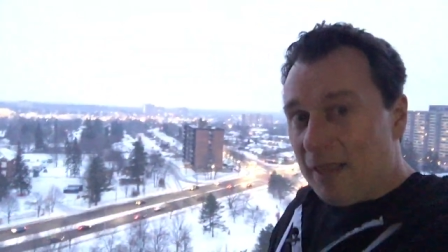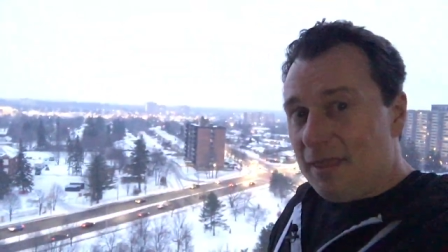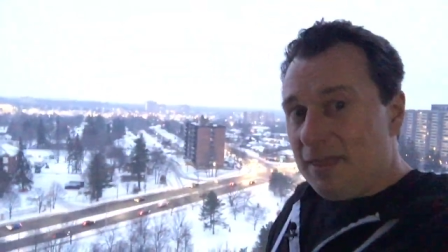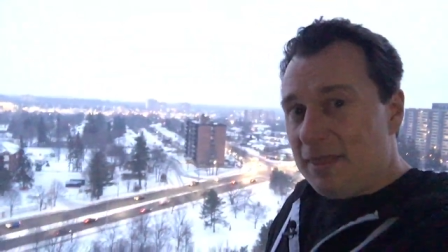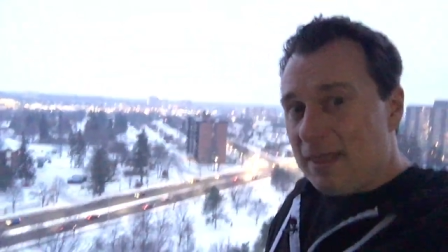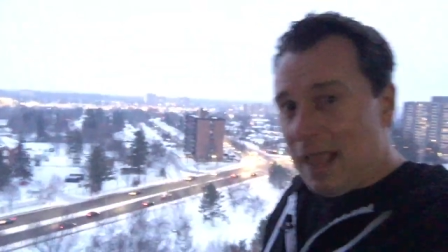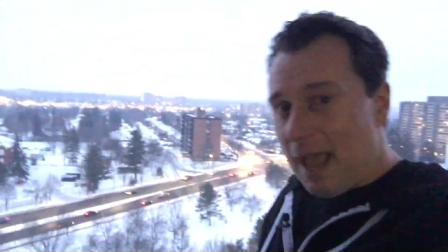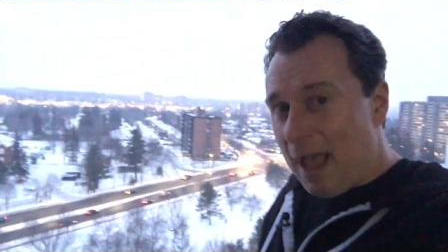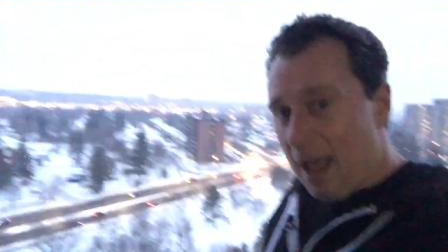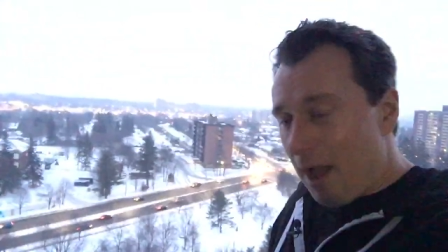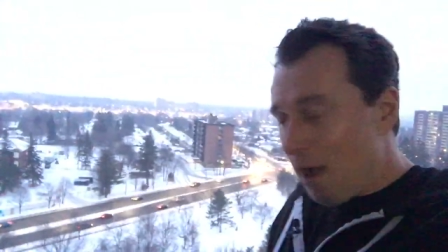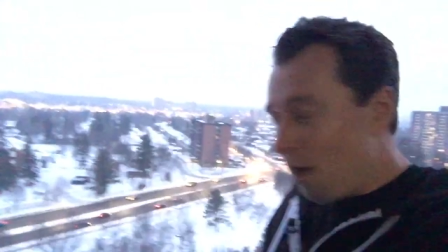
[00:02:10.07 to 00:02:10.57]

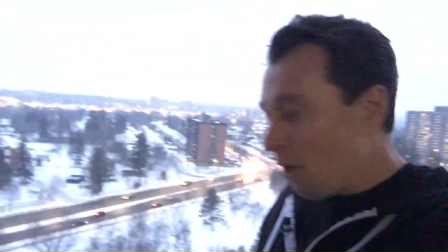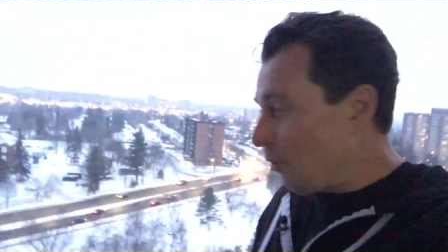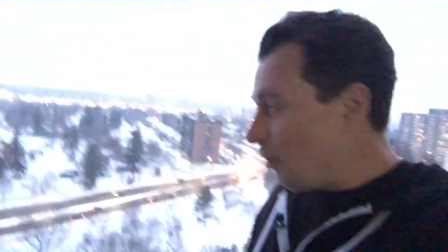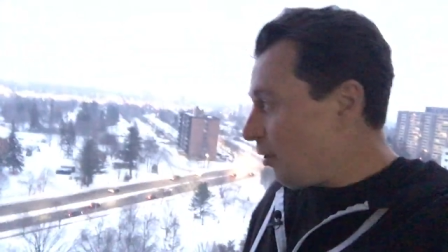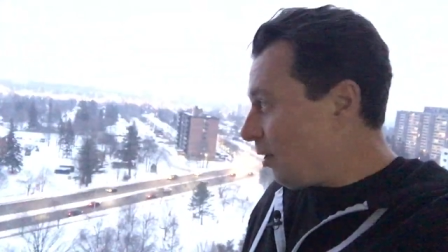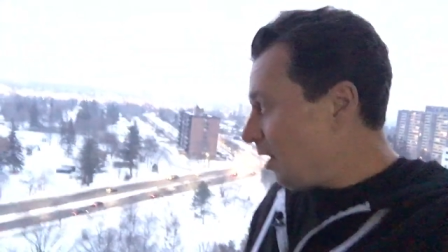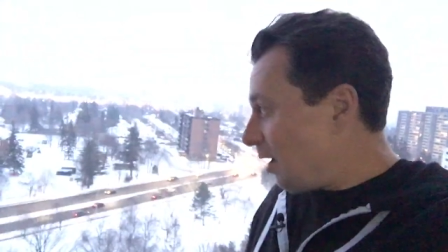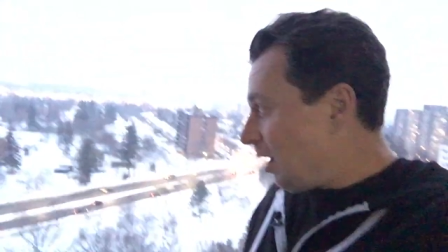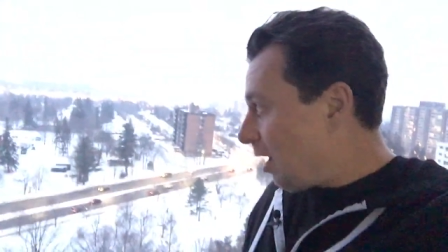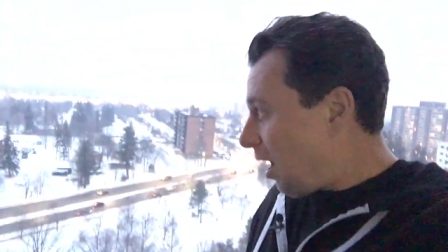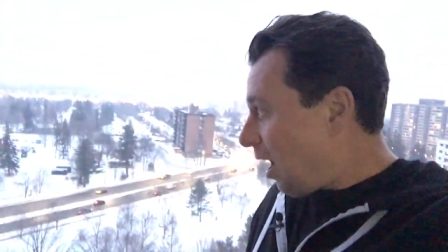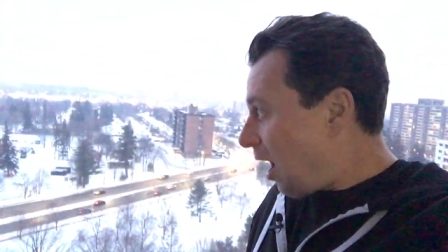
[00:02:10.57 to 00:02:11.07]
Now,
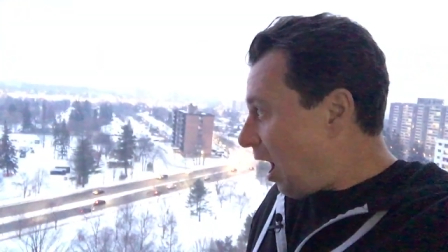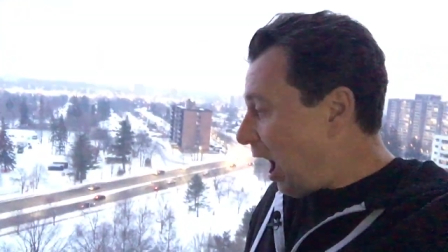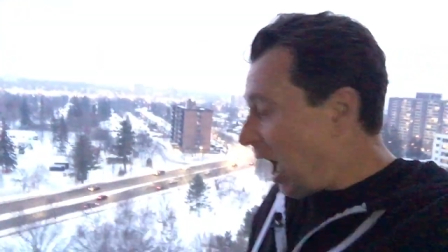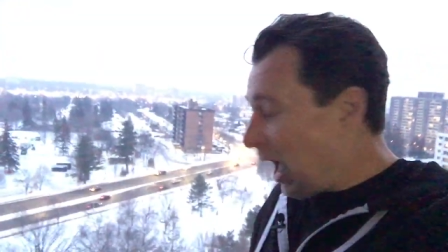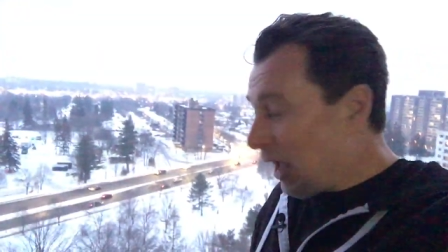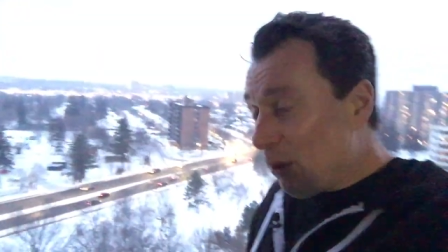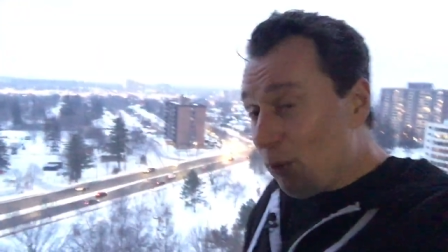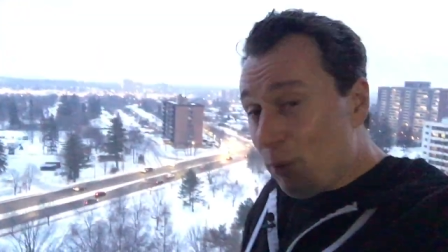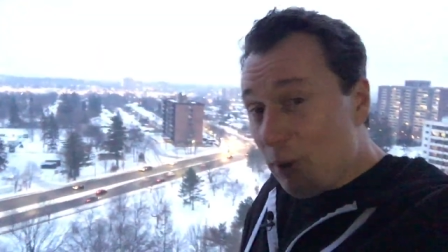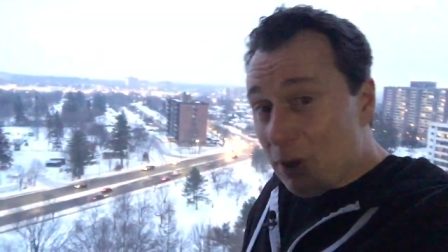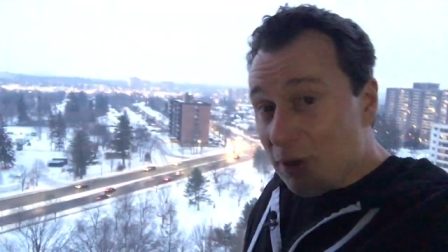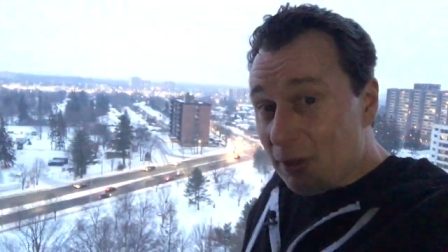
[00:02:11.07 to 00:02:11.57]

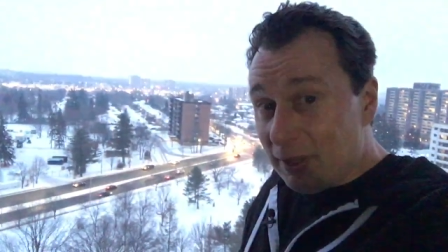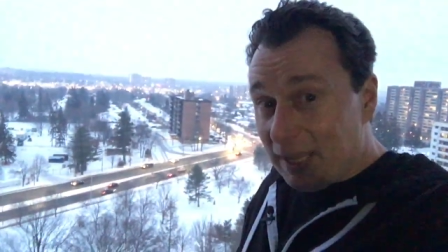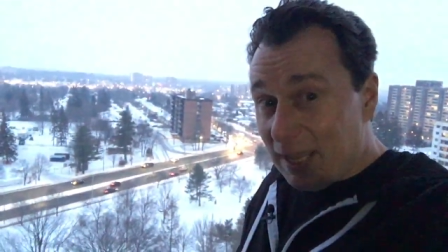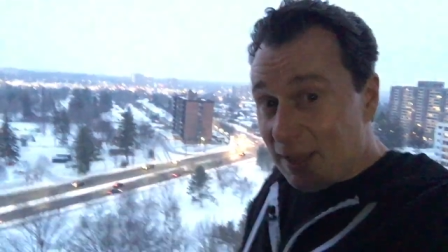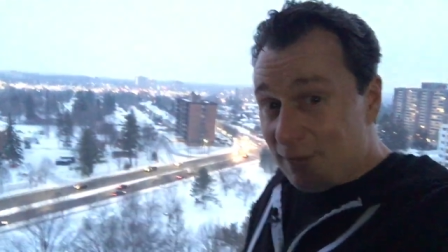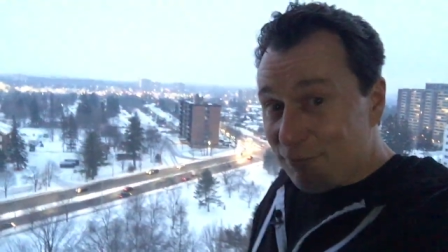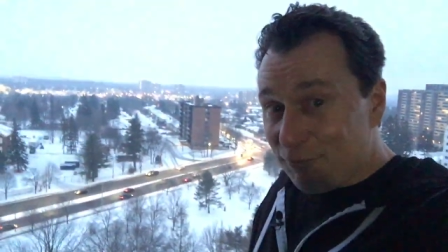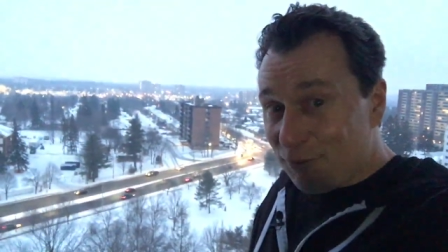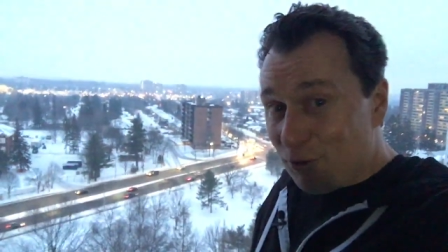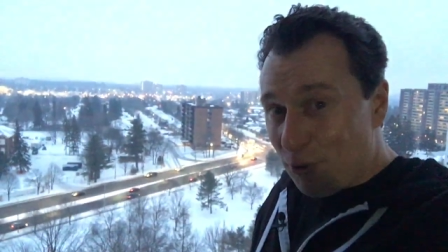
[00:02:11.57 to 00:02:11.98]
I will give